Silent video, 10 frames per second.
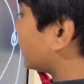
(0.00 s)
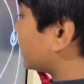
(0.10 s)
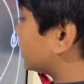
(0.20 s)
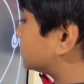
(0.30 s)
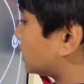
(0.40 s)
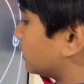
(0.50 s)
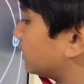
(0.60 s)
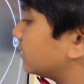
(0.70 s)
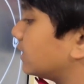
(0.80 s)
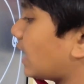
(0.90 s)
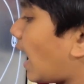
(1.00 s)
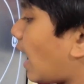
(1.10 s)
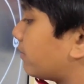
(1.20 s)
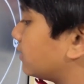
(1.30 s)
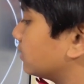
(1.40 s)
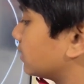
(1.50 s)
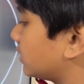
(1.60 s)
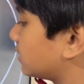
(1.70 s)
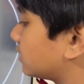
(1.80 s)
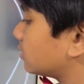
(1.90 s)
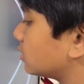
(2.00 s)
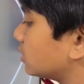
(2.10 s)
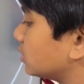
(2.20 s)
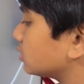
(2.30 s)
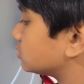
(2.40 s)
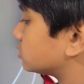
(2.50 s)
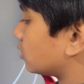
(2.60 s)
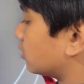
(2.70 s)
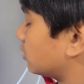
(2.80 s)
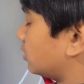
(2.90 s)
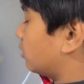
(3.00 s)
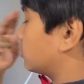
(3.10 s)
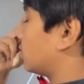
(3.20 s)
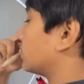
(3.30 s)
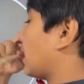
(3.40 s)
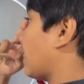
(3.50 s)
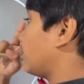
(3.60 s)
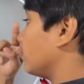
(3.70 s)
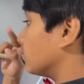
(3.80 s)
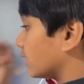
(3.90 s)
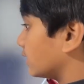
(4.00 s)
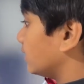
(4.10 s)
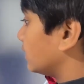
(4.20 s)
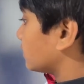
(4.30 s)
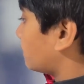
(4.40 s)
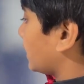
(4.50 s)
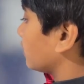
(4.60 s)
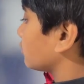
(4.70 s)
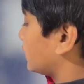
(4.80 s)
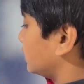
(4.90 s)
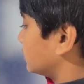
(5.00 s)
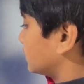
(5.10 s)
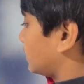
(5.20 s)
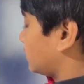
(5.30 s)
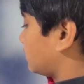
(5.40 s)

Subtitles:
and the sun the aphelion. So, no, not the aphelion, the perihelion.